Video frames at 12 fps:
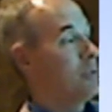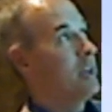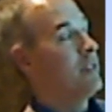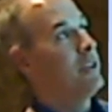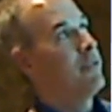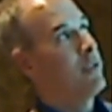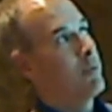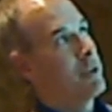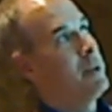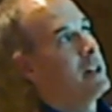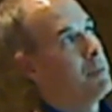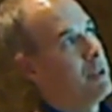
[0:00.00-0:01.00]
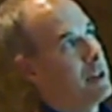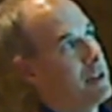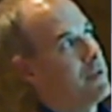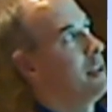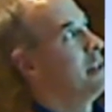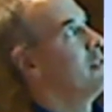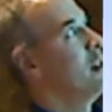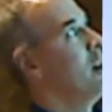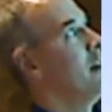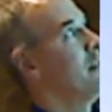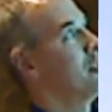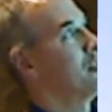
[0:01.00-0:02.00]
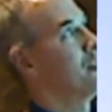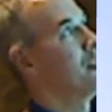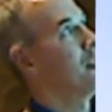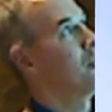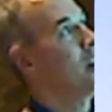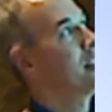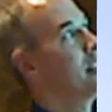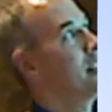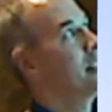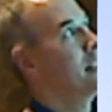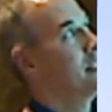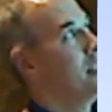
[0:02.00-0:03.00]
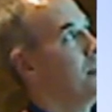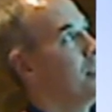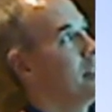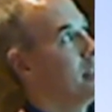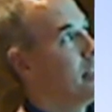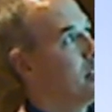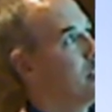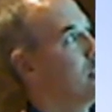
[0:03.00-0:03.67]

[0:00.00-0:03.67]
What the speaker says: of different responsibilities for the different officers. So the president typically leads the